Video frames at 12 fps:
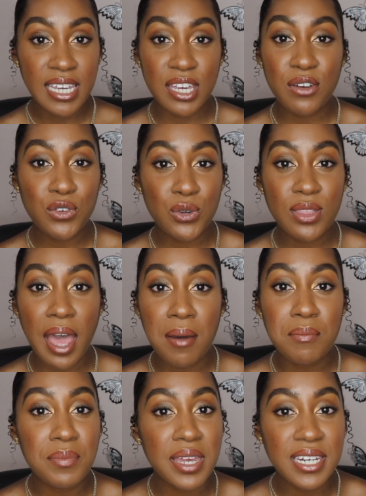give you
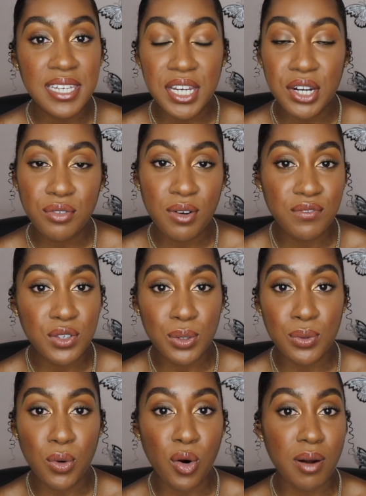that mid-year review